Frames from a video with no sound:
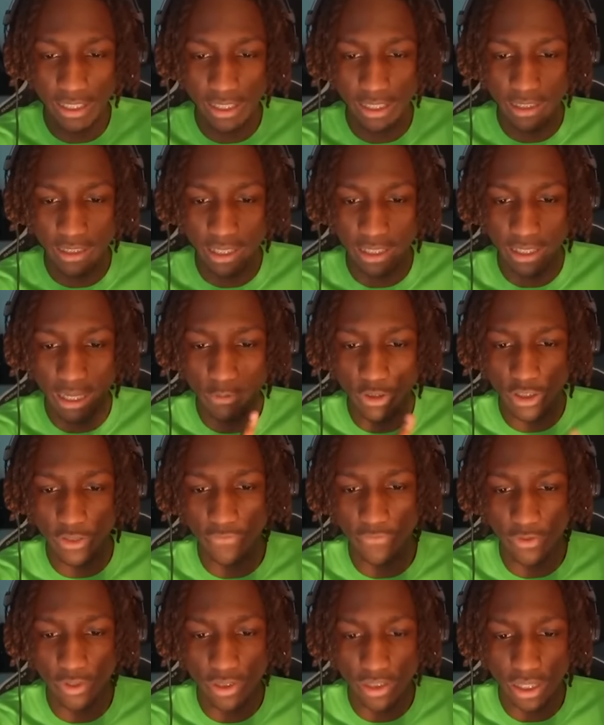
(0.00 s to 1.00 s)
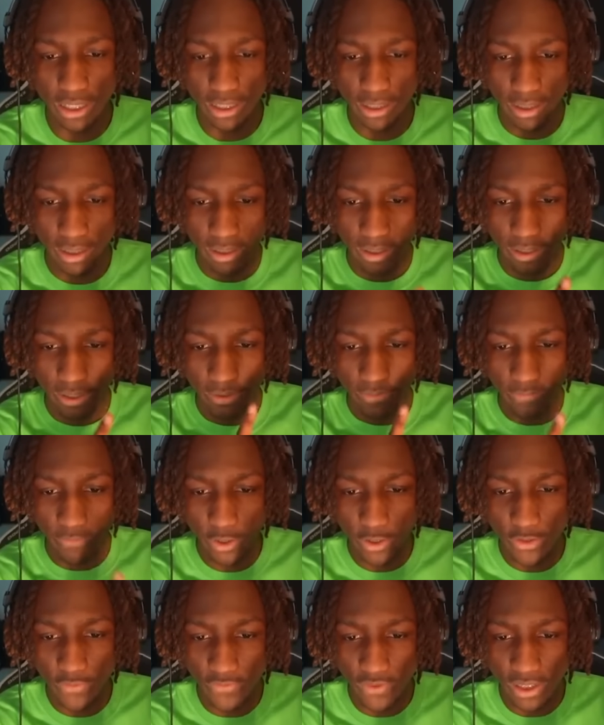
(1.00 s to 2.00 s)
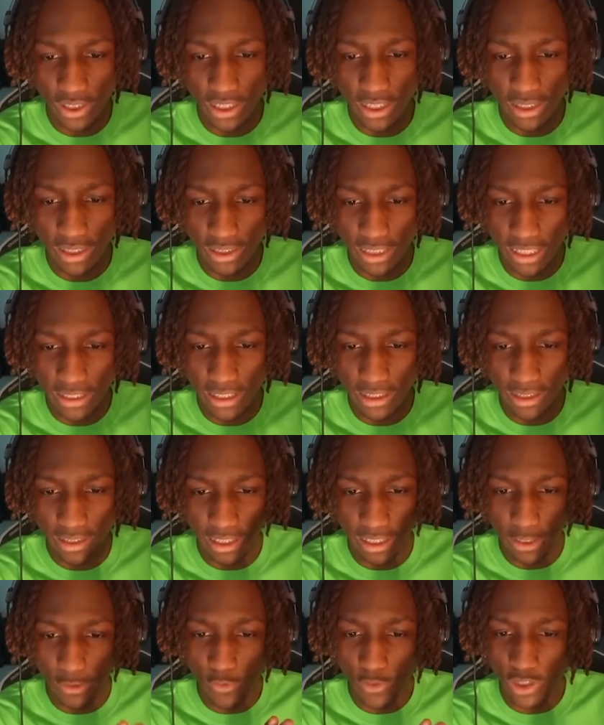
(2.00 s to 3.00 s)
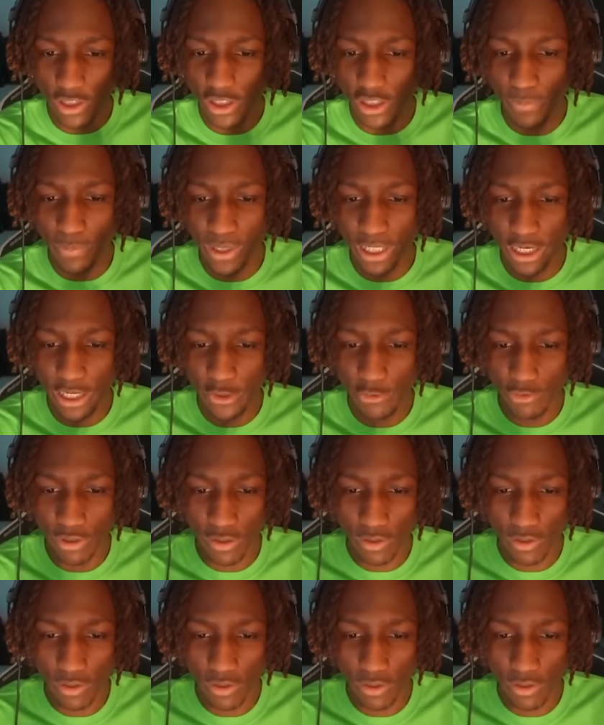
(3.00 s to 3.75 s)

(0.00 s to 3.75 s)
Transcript: not what he paid for. So understandably, he's upset. But